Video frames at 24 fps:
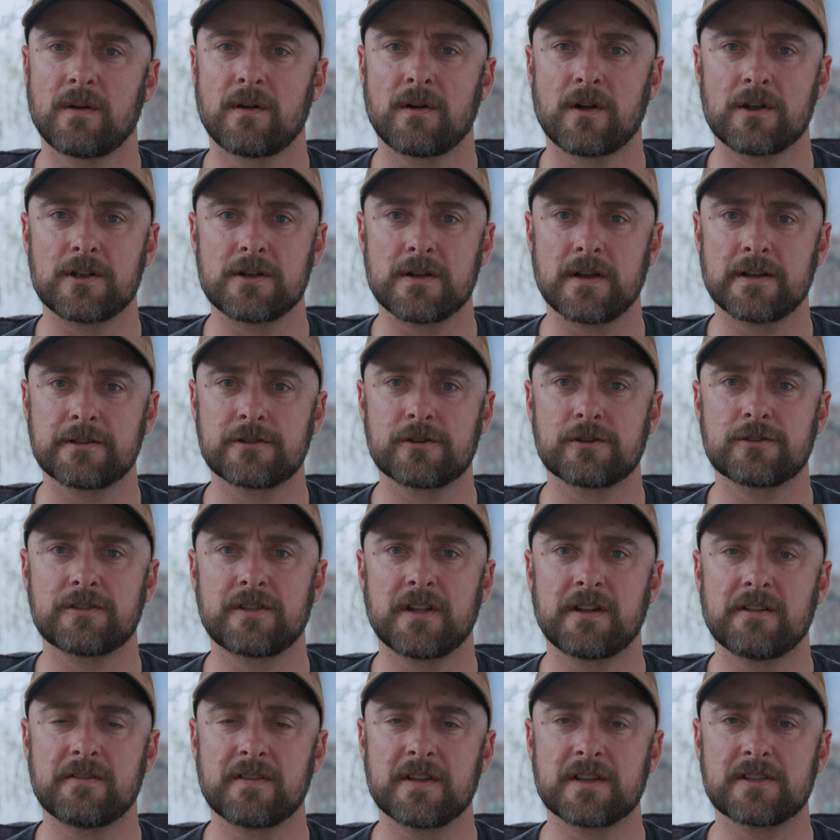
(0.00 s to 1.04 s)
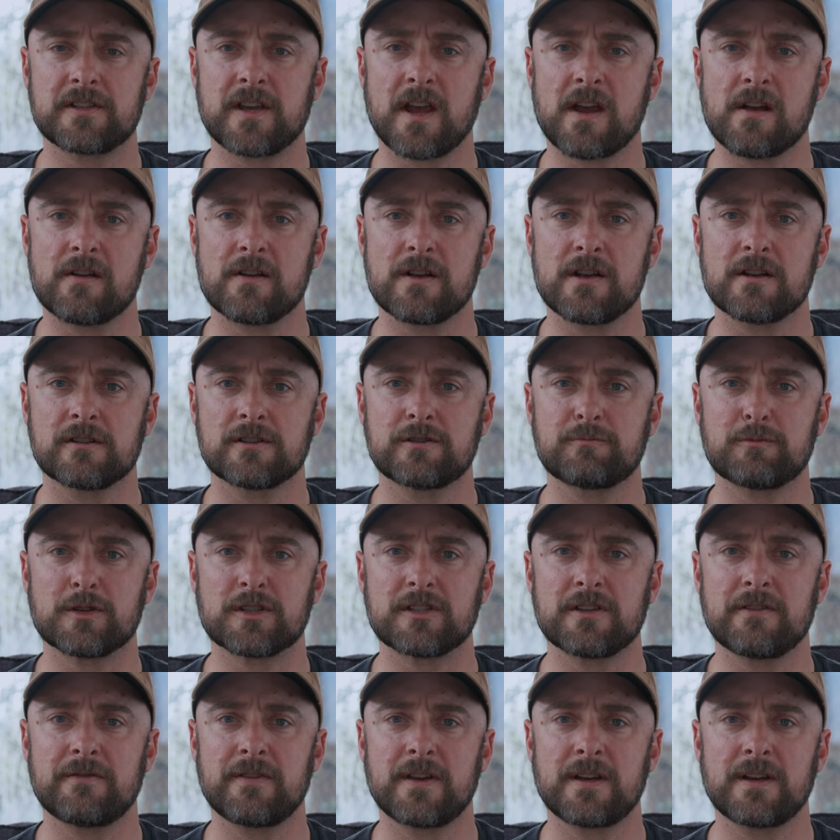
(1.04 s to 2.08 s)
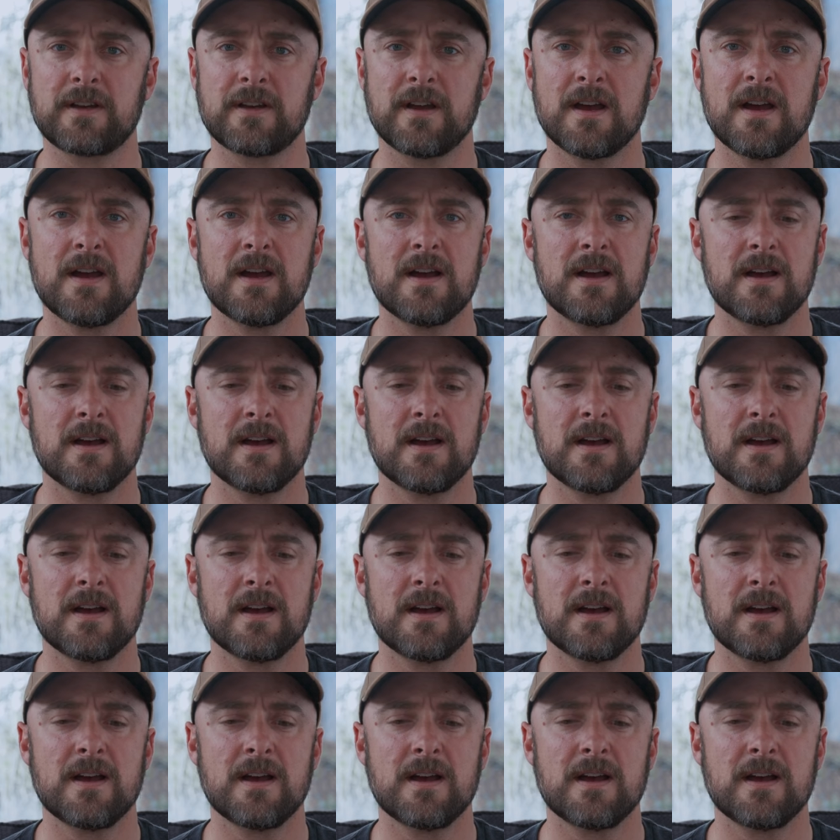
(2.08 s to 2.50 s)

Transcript: Are you interested in this carrier specific?